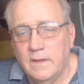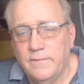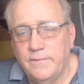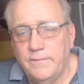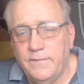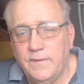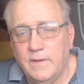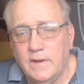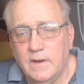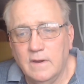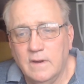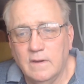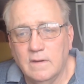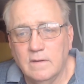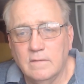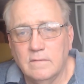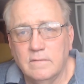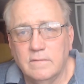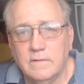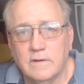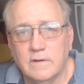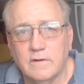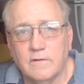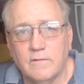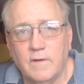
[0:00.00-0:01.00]

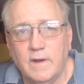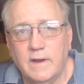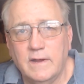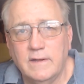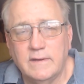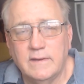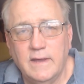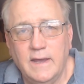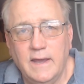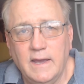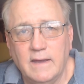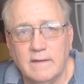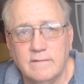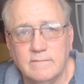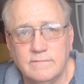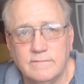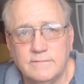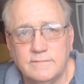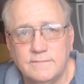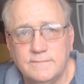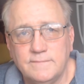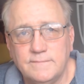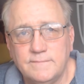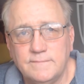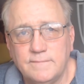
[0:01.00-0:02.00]
They're great to have.
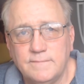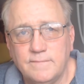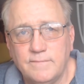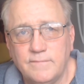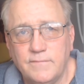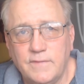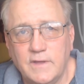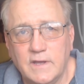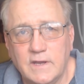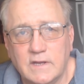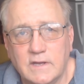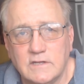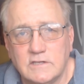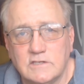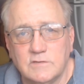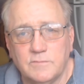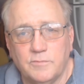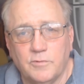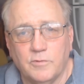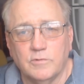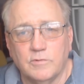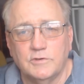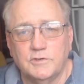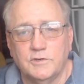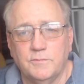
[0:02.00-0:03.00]
They can
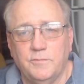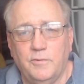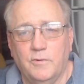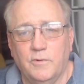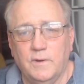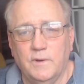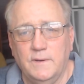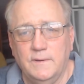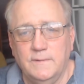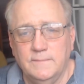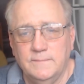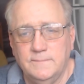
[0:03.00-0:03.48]
support your point.